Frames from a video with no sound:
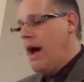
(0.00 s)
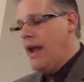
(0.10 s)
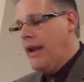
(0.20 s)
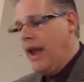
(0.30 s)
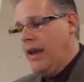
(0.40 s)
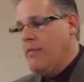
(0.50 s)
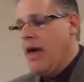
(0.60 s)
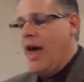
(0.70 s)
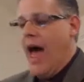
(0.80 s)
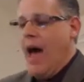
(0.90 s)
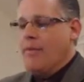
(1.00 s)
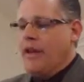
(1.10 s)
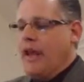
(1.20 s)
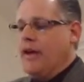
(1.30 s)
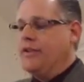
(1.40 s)
by name,
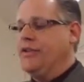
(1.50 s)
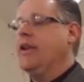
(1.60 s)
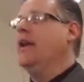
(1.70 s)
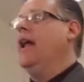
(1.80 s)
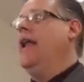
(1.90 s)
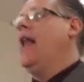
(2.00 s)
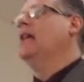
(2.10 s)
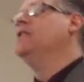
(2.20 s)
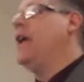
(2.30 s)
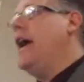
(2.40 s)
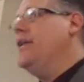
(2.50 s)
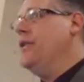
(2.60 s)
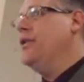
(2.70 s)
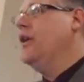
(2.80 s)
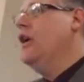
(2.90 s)
Hymenaeus and
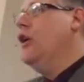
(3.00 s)
Alexander